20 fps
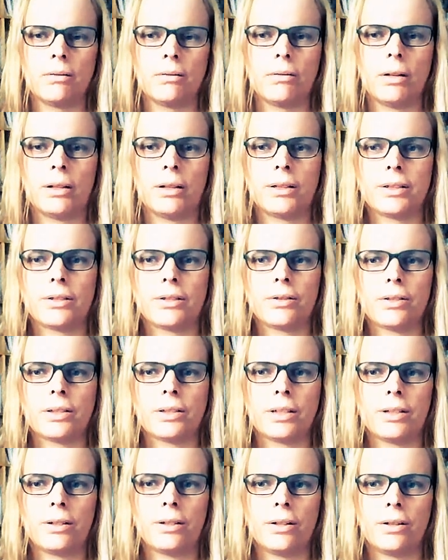while he searched
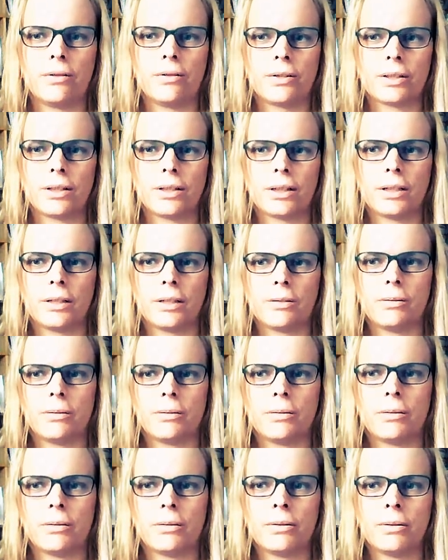it nervously,
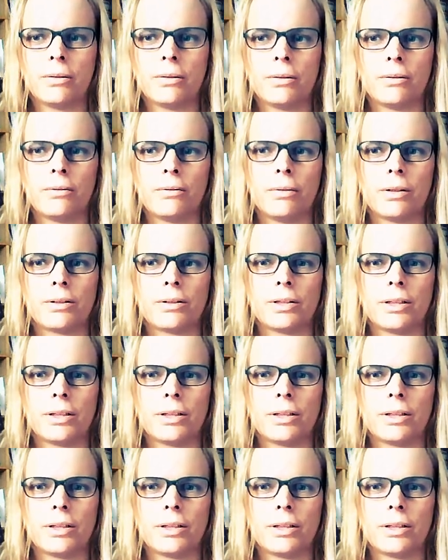while